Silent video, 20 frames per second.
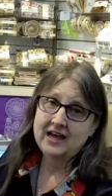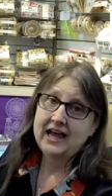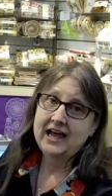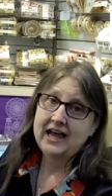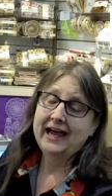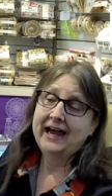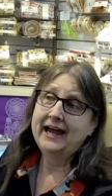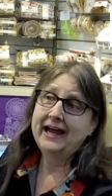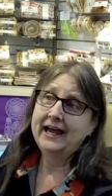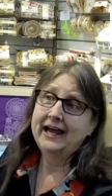
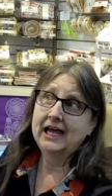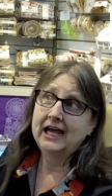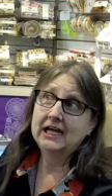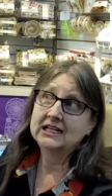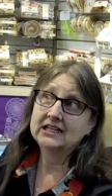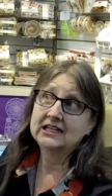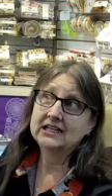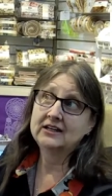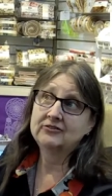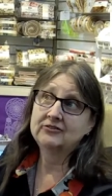And
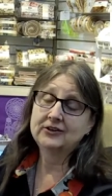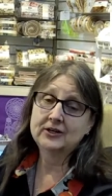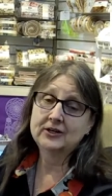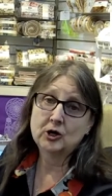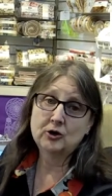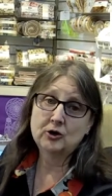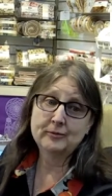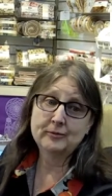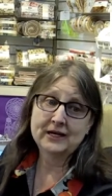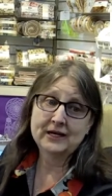if you
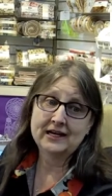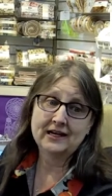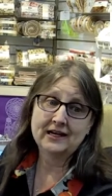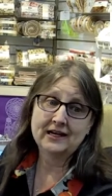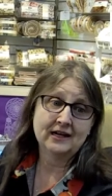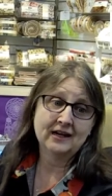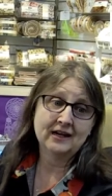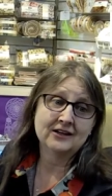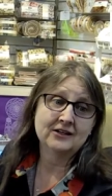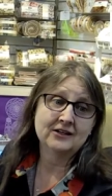know me,
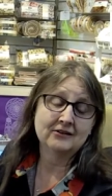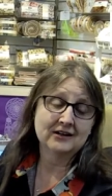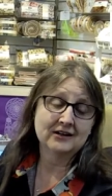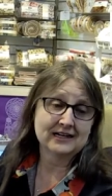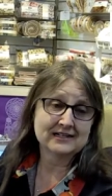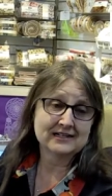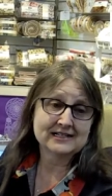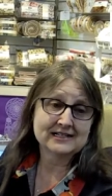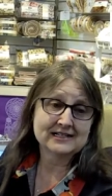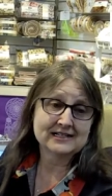you're going
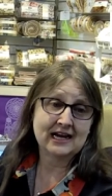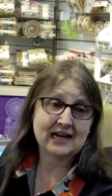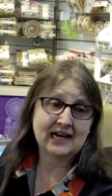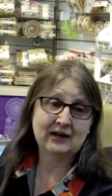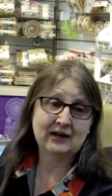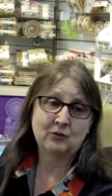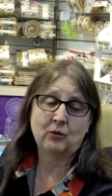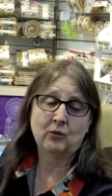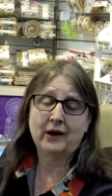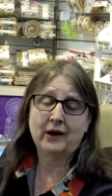to
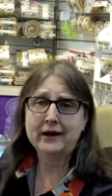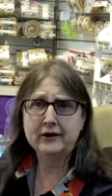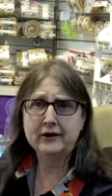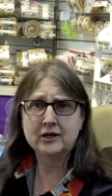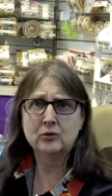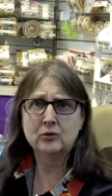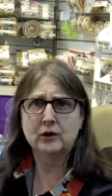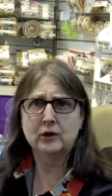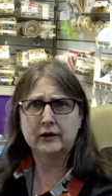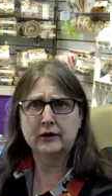say, Why aren't
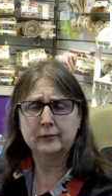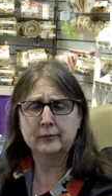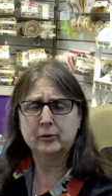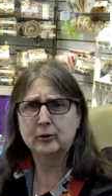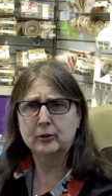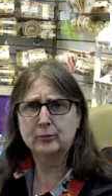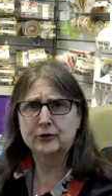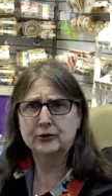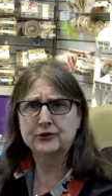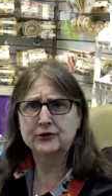you wearing
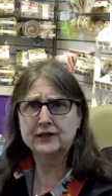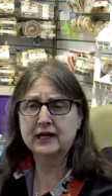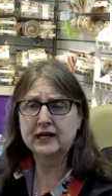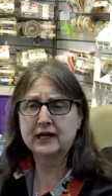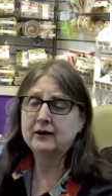purple today?